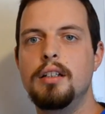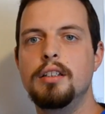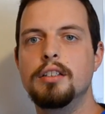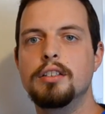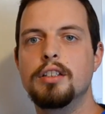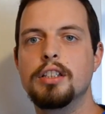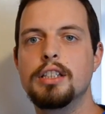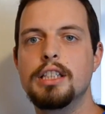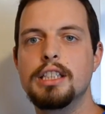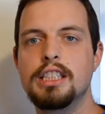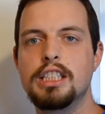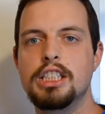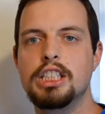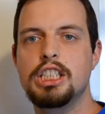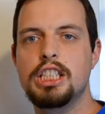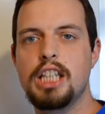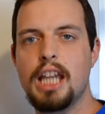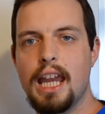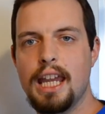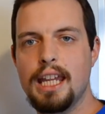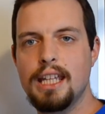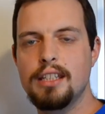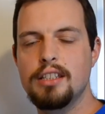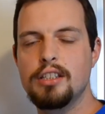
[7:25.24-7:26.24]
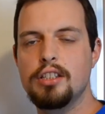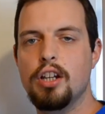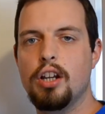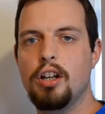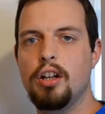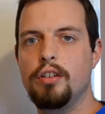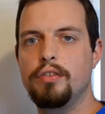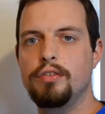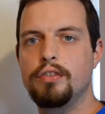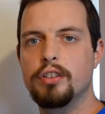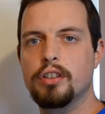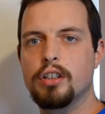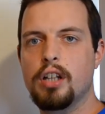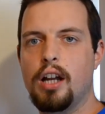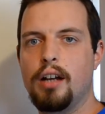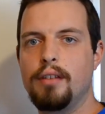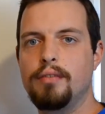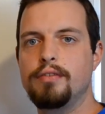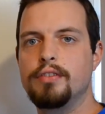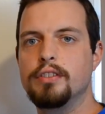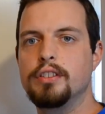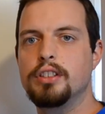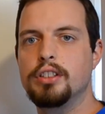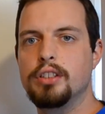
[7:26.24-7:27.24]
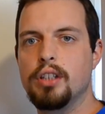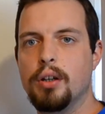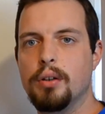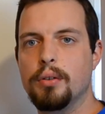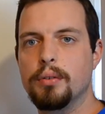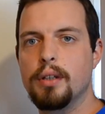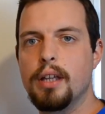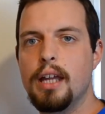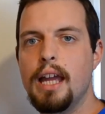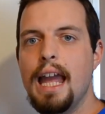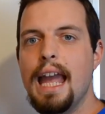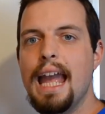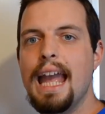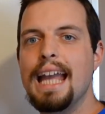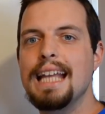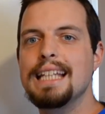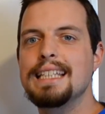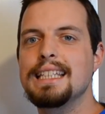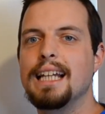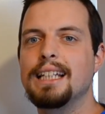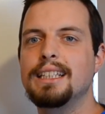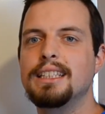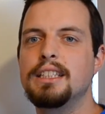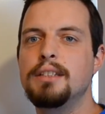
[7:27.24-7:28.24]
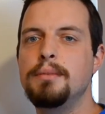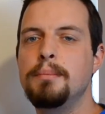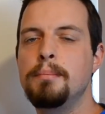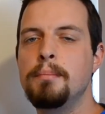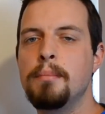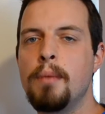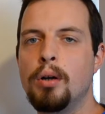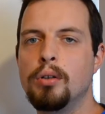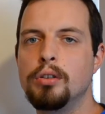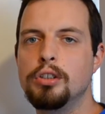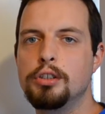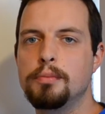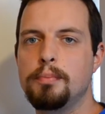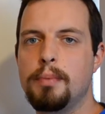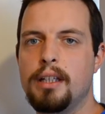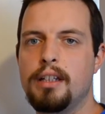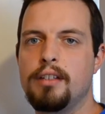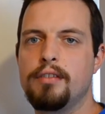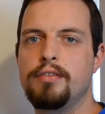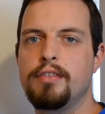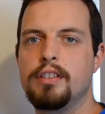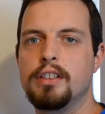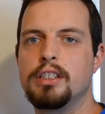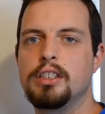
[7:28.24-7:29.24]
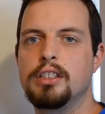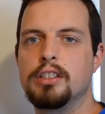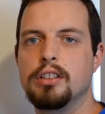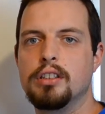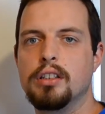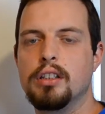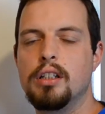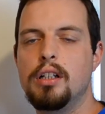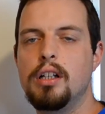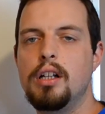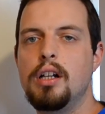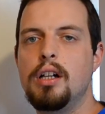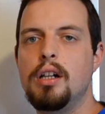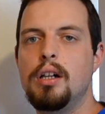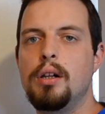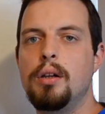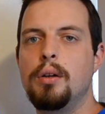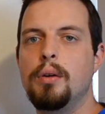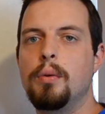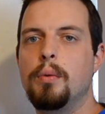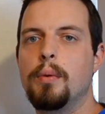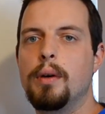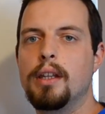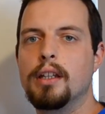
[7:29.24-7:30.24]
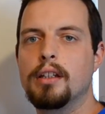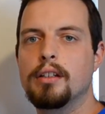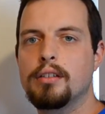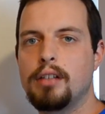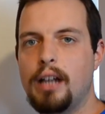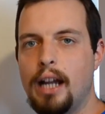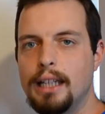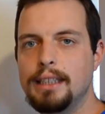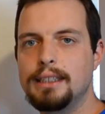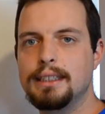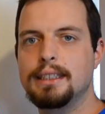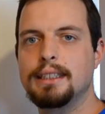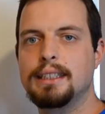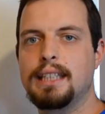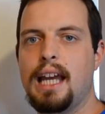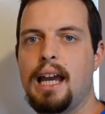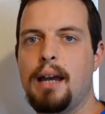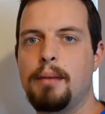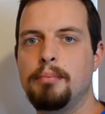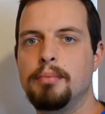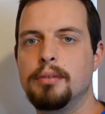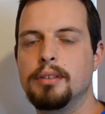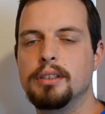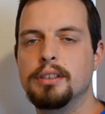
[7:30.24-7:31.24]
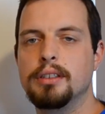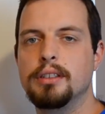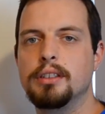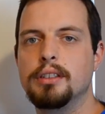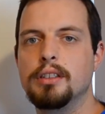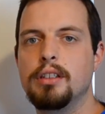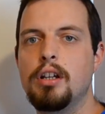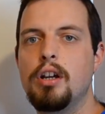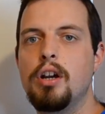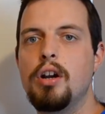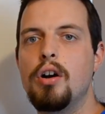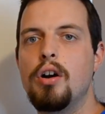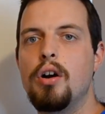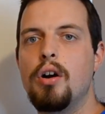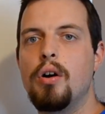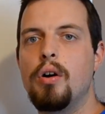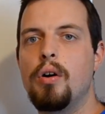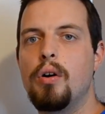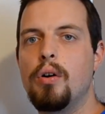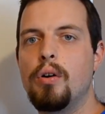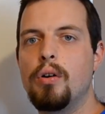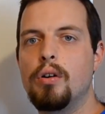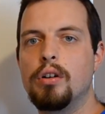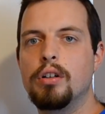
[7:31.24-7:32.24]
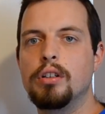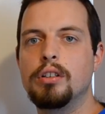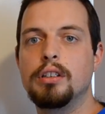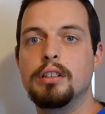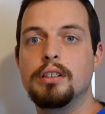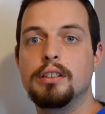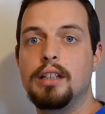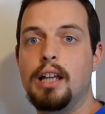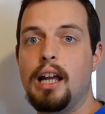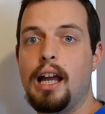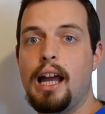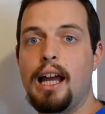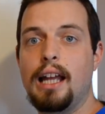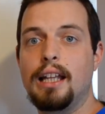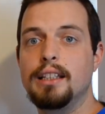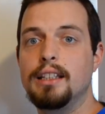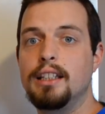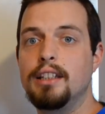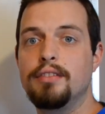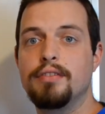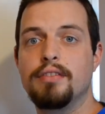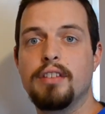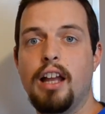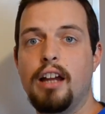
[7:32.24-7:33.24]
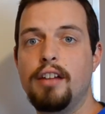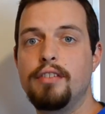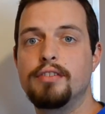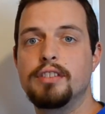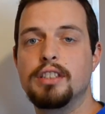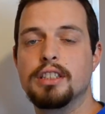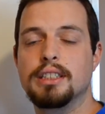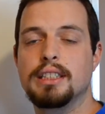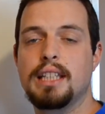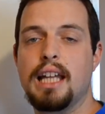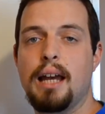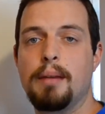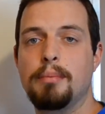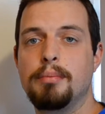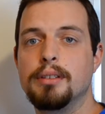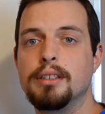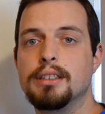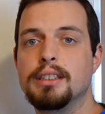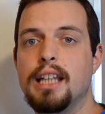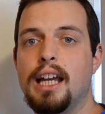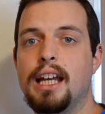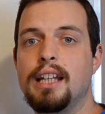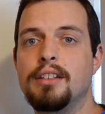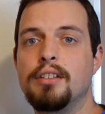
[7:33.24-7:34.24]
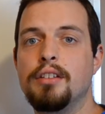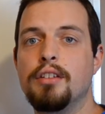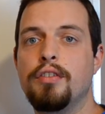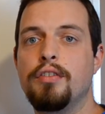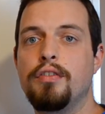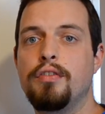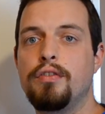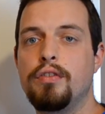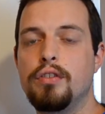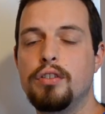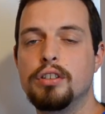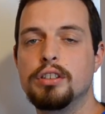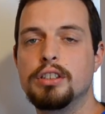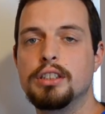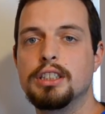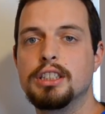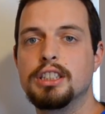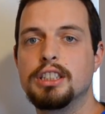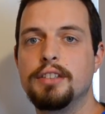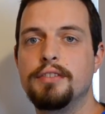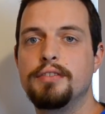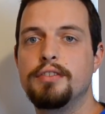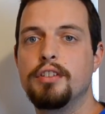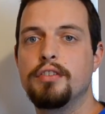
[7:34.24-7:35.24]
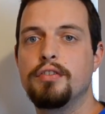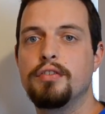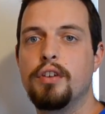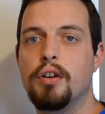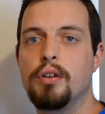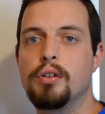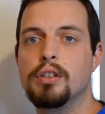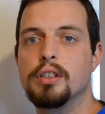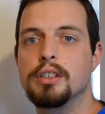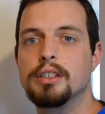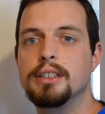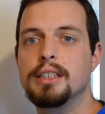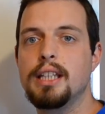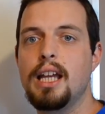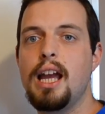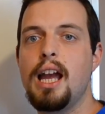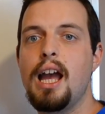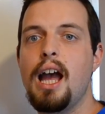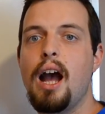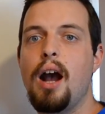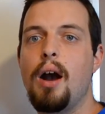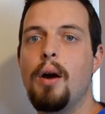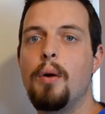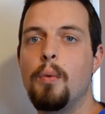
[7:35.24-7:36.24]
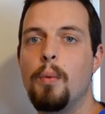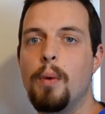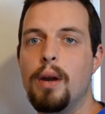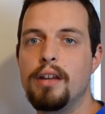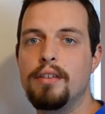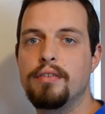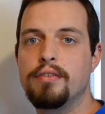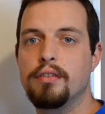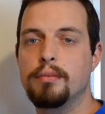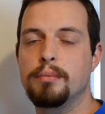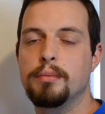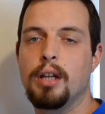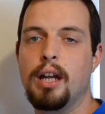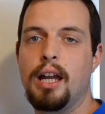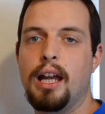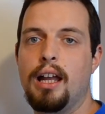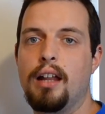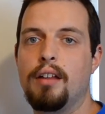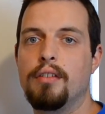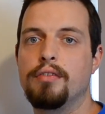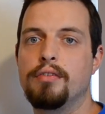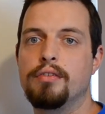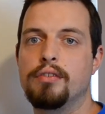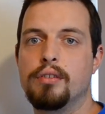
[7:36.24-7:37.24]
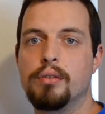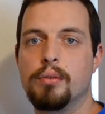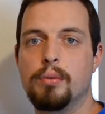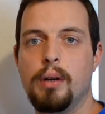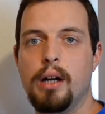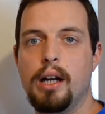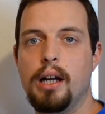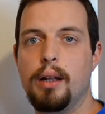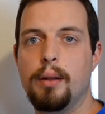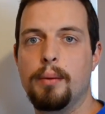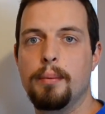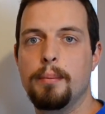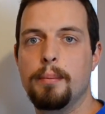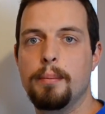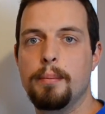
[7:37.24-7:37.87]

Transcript: So this change of your comfort zone is actually most beneficial when a crisis happens, or if life just happens and you're forced to shift your focus away from your health for a while.